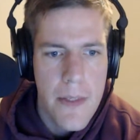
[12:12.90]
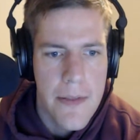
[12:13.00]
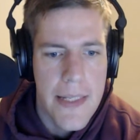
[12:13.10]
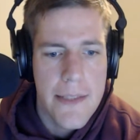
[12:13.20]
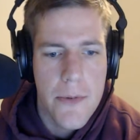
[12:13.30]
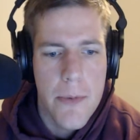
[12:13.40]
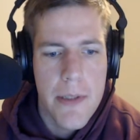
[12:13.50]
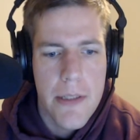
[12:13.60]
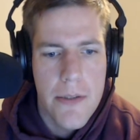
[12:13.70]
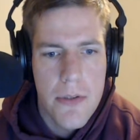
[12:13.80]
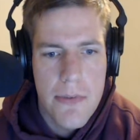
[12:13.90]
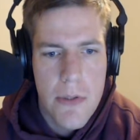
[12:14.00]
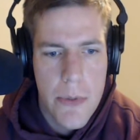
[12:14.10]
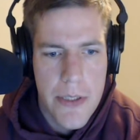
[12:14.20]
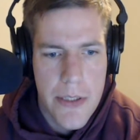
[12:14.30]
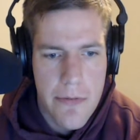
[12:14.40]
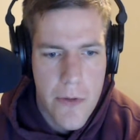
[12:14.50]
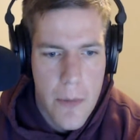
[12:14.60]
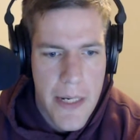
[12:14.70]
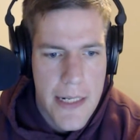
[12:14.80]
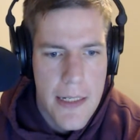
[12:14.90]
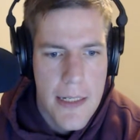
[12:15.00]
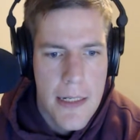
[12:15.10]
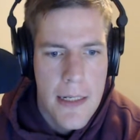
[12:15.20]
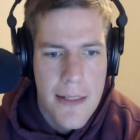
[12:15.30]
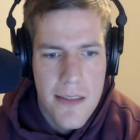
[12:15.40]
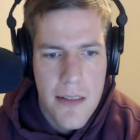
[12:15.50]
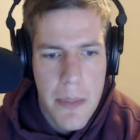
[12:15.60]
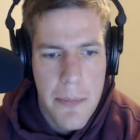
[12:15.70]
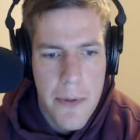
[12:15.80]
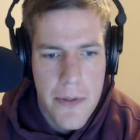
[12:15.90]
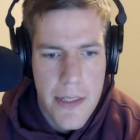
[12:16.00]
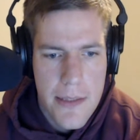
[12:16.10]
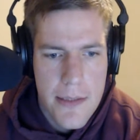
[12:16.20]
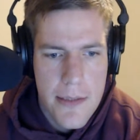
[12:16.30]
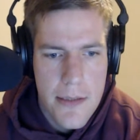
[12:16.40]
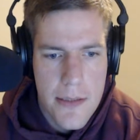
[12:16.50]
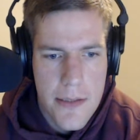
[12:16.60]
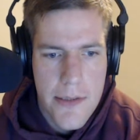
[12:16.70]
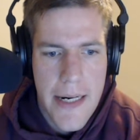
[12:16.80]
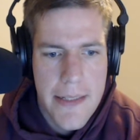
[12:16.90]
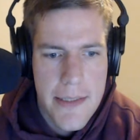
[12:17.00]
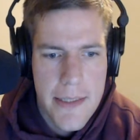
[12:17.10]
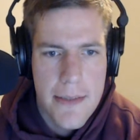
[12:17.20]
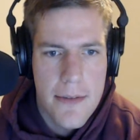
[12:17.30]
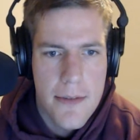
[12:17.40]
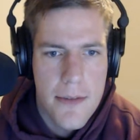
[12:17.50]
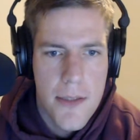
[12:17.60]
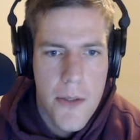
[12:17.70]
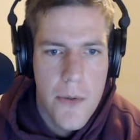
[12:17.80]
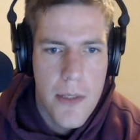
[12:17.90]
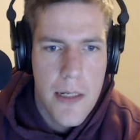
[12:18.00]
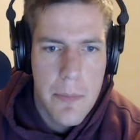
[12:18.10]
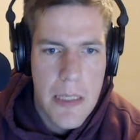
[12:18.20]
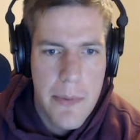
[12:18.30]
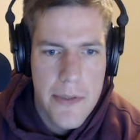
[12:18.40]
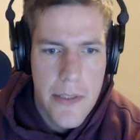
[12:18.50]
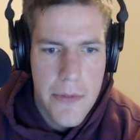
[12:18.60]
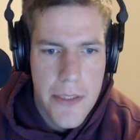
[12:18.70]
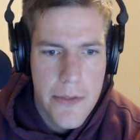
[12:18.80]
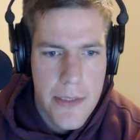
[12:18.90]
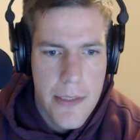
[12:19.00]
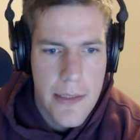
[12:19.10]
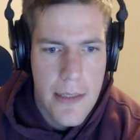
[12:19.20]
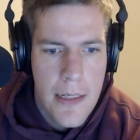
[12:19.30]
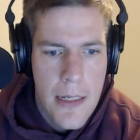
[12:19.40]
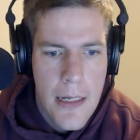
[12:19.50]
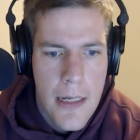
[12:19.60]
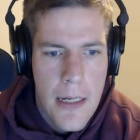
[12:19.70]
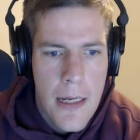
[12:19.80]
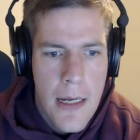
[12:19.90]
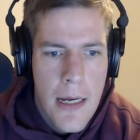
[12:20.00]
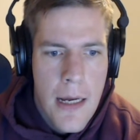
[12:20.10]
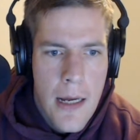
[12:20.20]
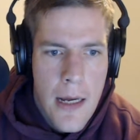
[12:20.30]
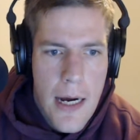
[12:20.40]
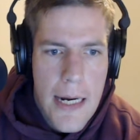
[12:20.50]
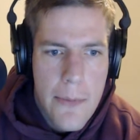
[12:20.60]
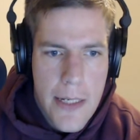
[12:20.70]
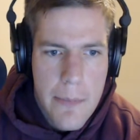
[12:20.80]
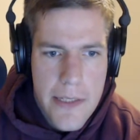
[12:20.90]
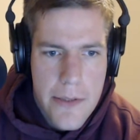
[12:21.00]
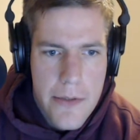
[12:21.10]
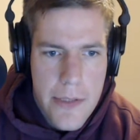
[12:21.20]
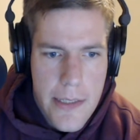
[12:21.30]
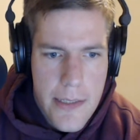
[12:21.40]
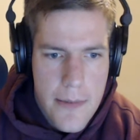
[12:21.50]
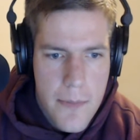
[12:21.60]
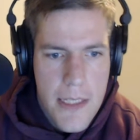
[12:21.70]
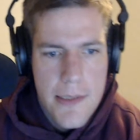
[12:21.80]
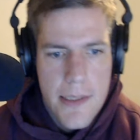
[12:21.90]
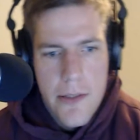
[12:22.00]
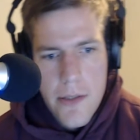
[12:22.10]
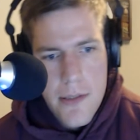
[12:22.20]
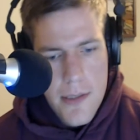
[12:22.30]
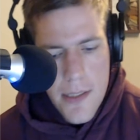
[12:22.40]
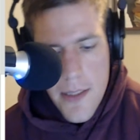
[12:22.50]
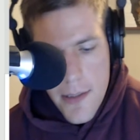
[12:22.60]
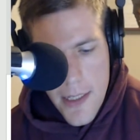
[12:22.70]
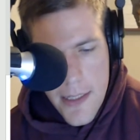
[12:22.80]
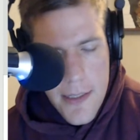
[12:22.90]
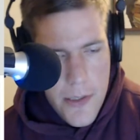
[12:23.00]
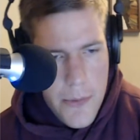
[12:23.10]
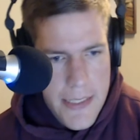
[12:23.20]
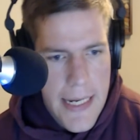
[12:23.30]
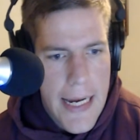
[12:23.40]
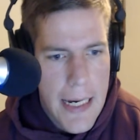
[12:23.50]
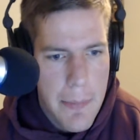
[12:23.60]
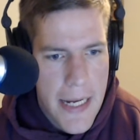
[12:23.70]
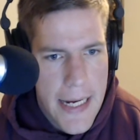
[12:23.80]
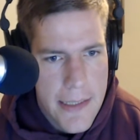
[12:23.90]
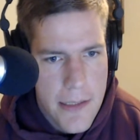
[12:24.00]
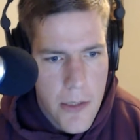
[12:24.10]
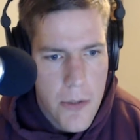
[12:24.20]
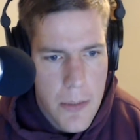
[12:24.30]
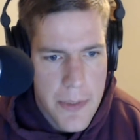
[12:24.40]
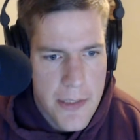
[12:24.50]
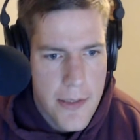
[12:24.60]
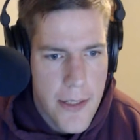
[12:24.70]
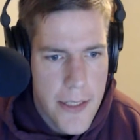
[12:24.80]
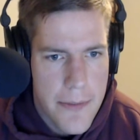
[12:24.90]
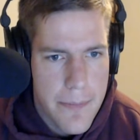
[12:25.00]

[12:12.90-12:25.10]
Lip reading: That's really useful when you're formatting. Some people think this is distracting, so a lot of people don't use it. I recommend using it, because then you can see that a tab has already been started.